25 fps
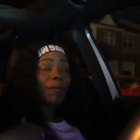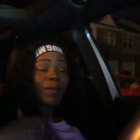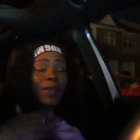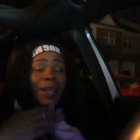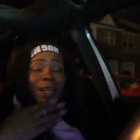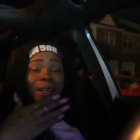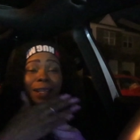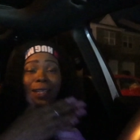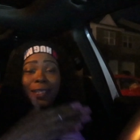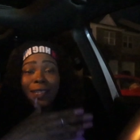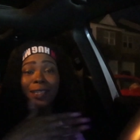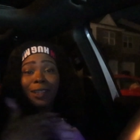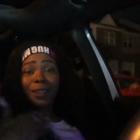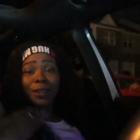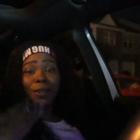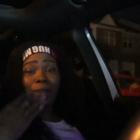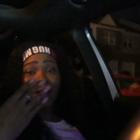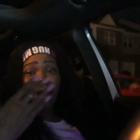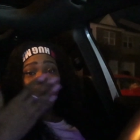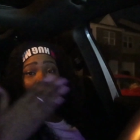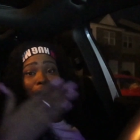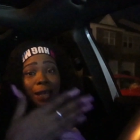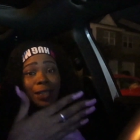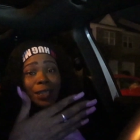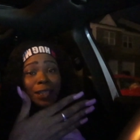it gets a little
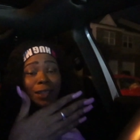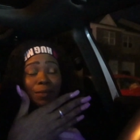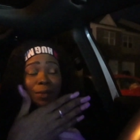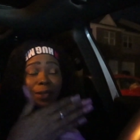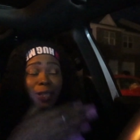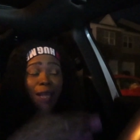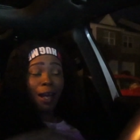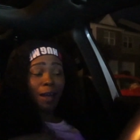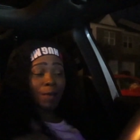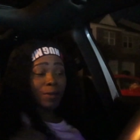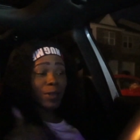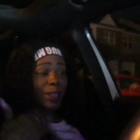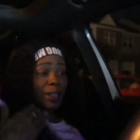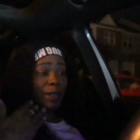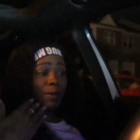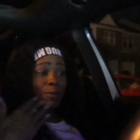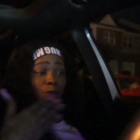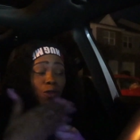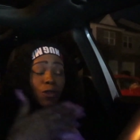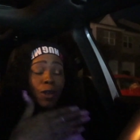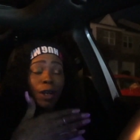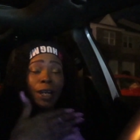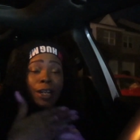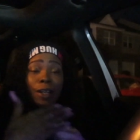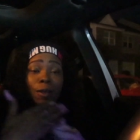high sometimes, and I'm
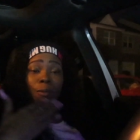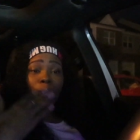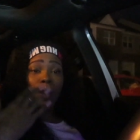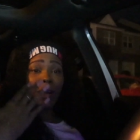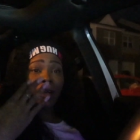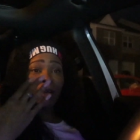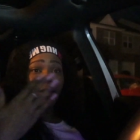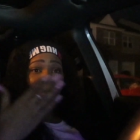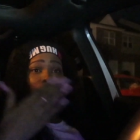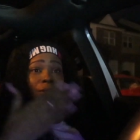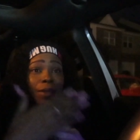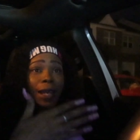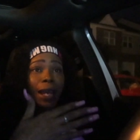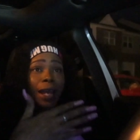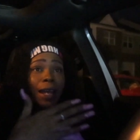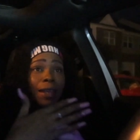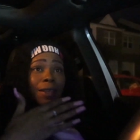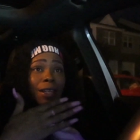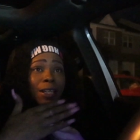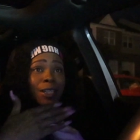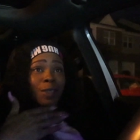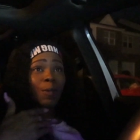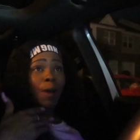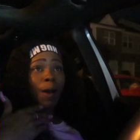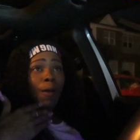trying to work on that.
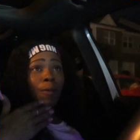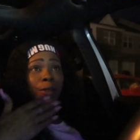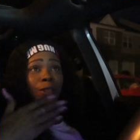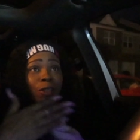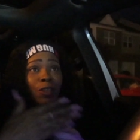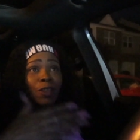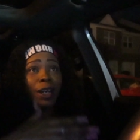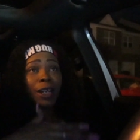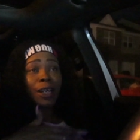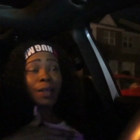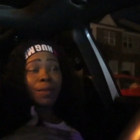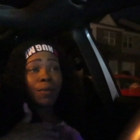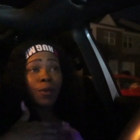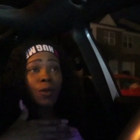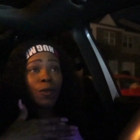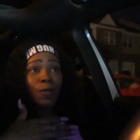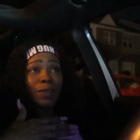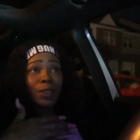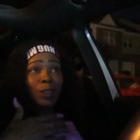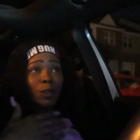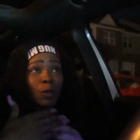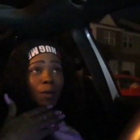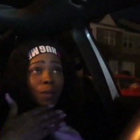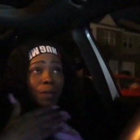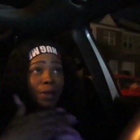That's why we're trying to move
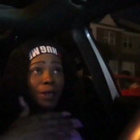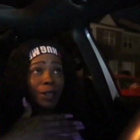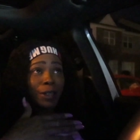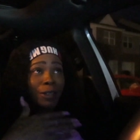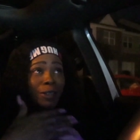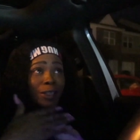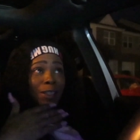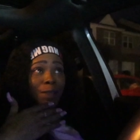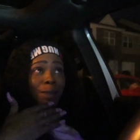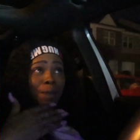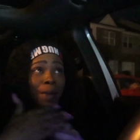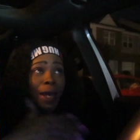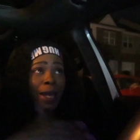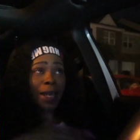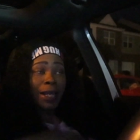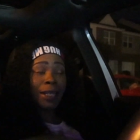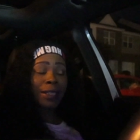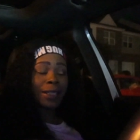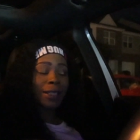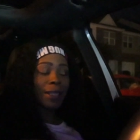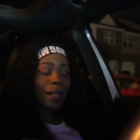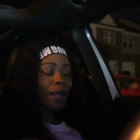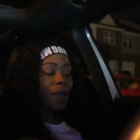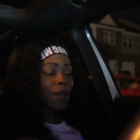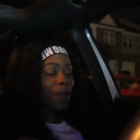into a bigger
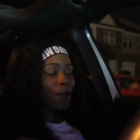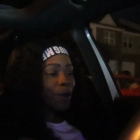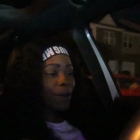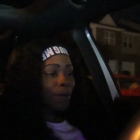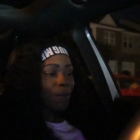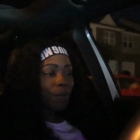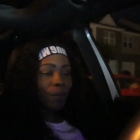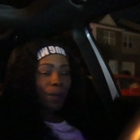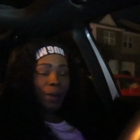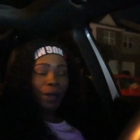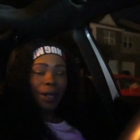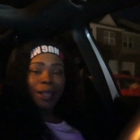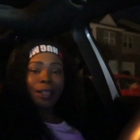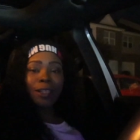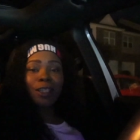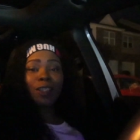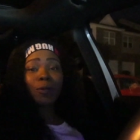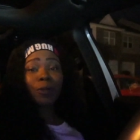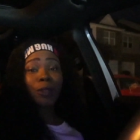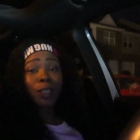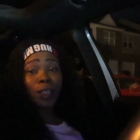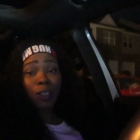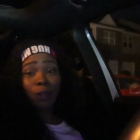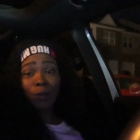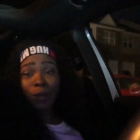space. But
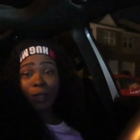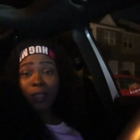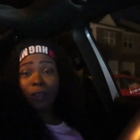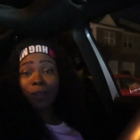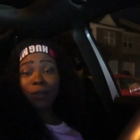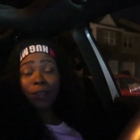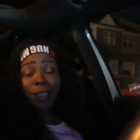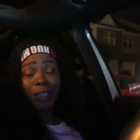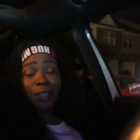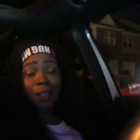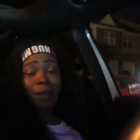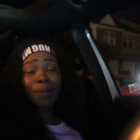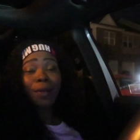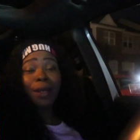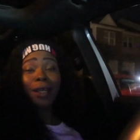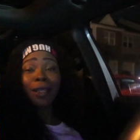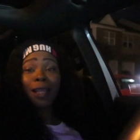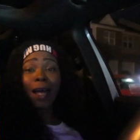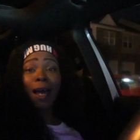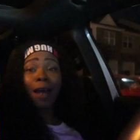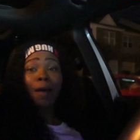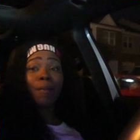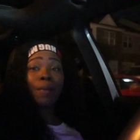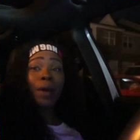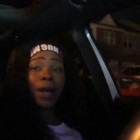2023 is going to be a
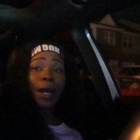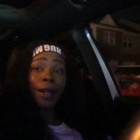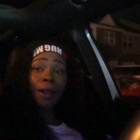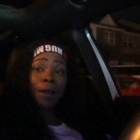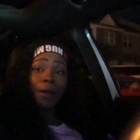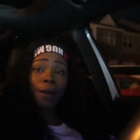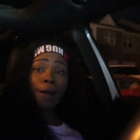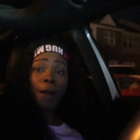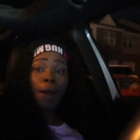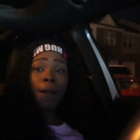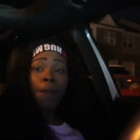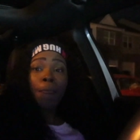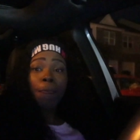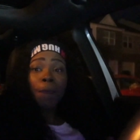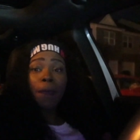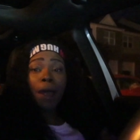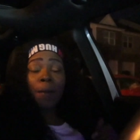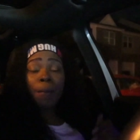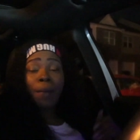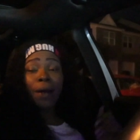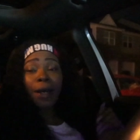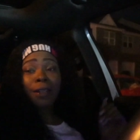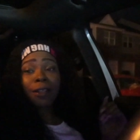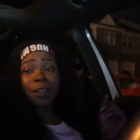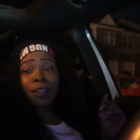lot better.
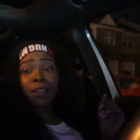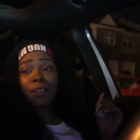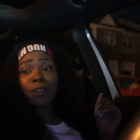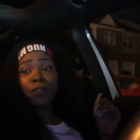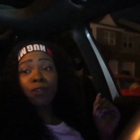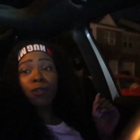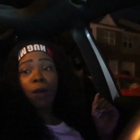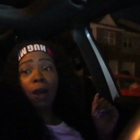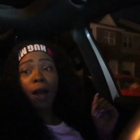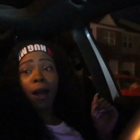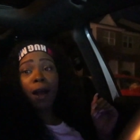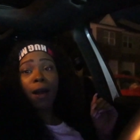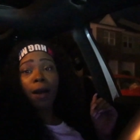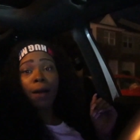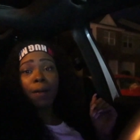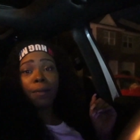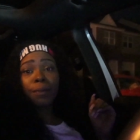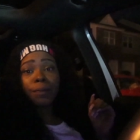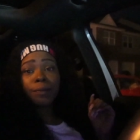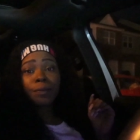I'm about to drop